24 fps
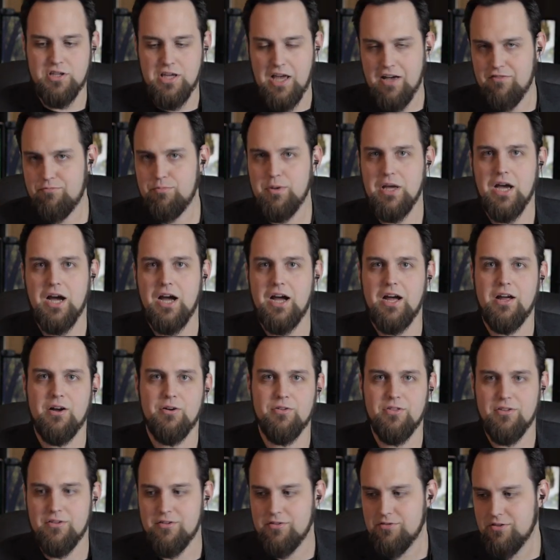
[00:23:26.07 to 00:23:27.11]
the F B I
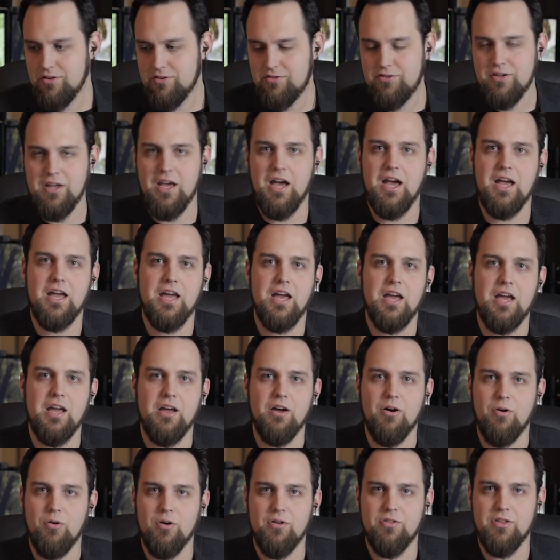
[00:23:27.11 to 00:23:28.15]
or the the C I
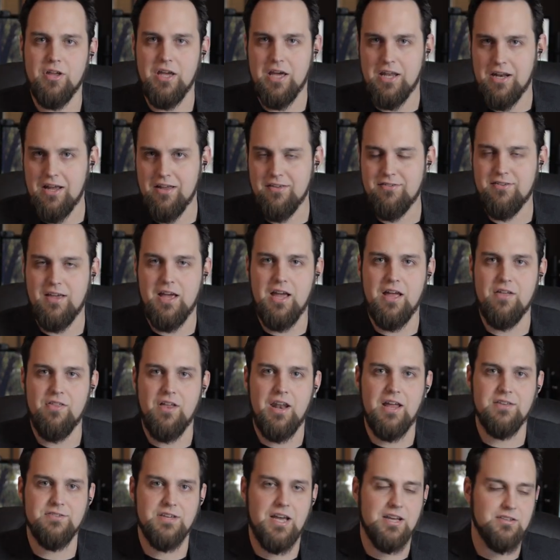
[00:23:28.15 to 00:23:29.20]
A or the N S A
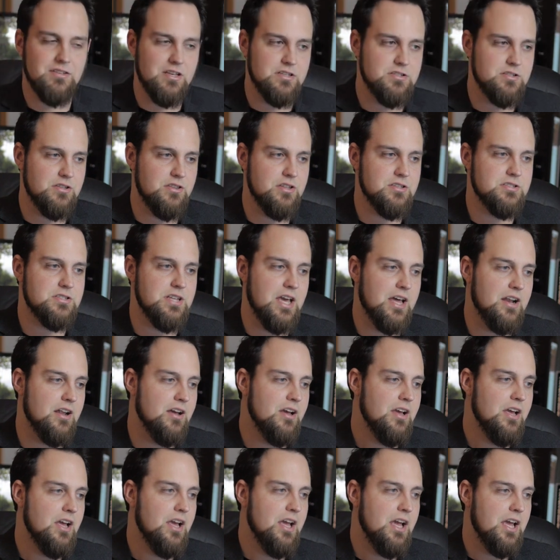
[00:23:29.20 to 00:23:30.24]
that has access to this
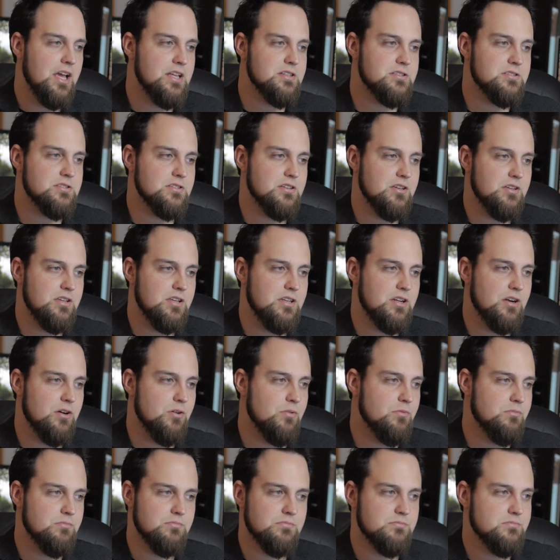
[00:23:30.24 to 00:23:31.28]
data. It's, you
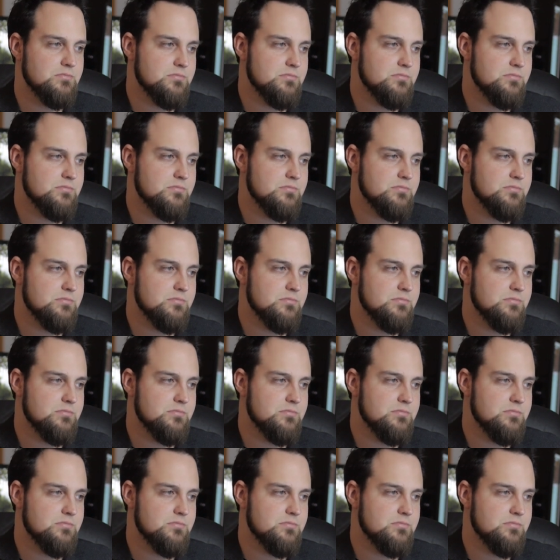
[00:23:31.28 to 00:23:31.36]
know,